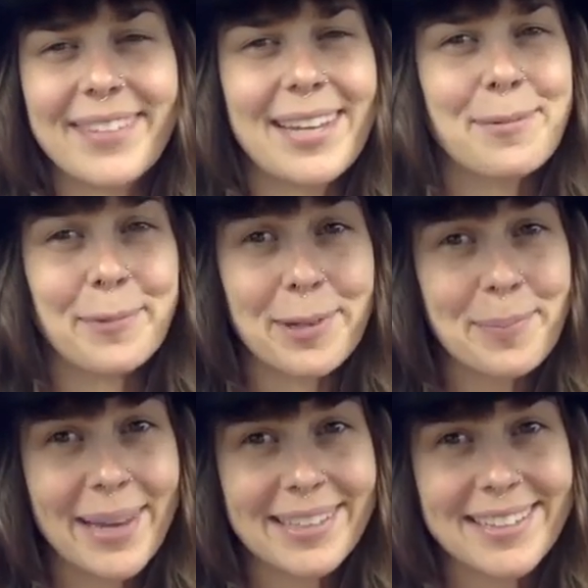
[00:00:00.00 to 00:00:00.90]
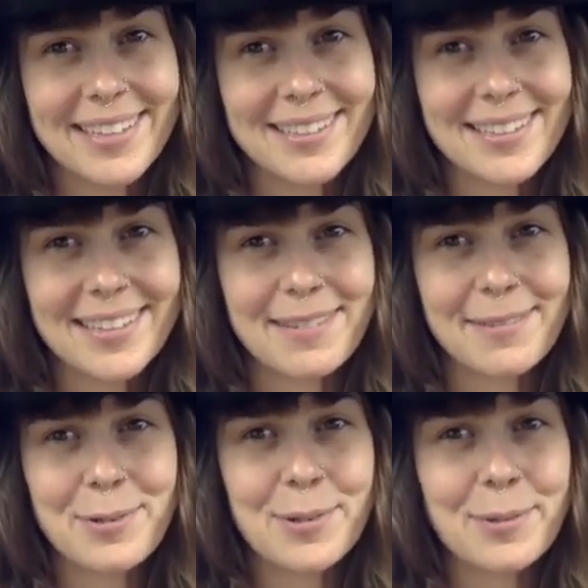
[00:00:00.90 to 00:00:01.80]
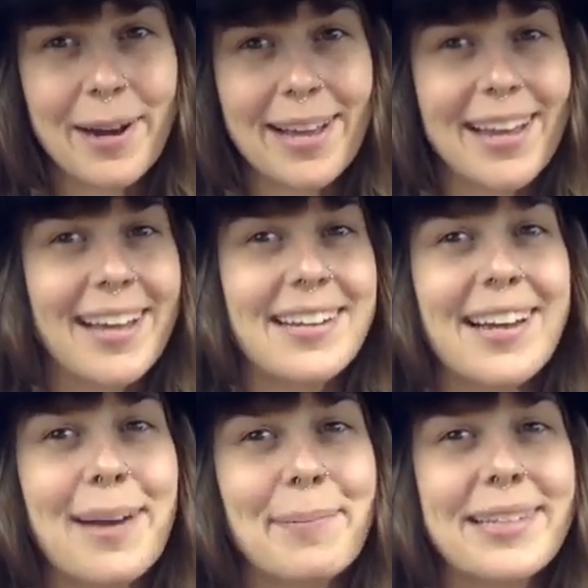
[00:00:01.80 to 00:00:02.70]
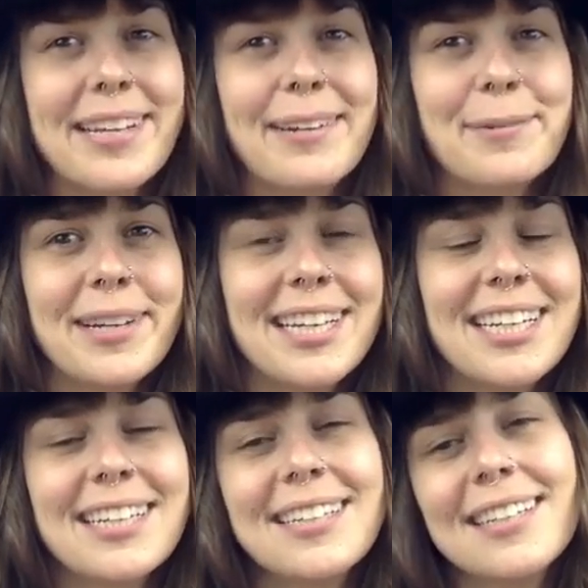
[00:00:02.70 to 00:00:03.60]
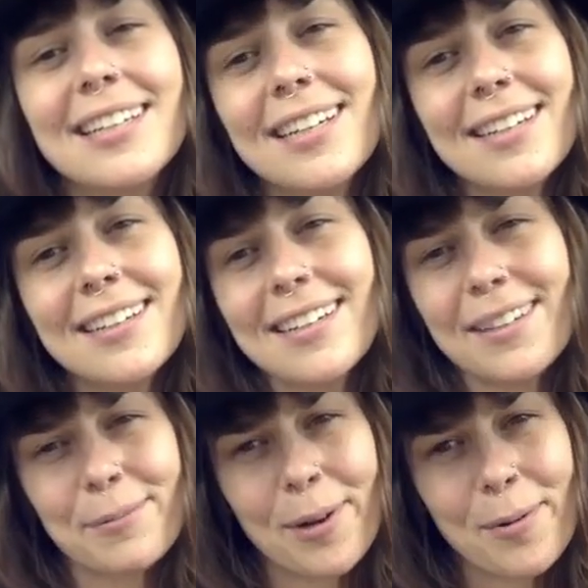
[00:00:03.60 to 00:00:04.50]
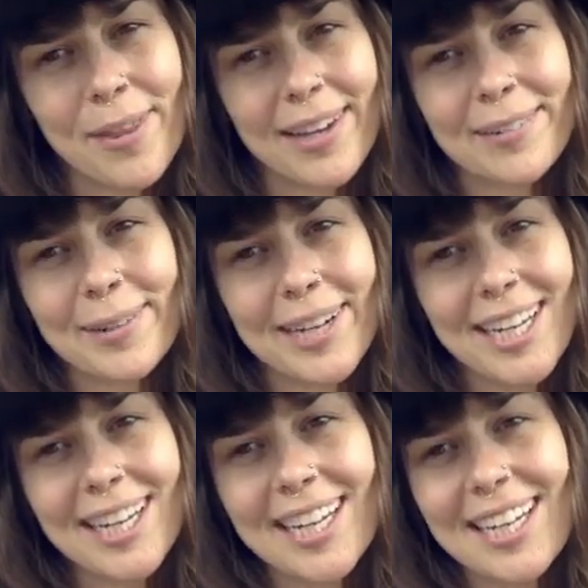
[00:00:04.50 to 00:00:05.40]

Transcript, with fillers: It will make sense in the future why it had to happen that way. You know that, right?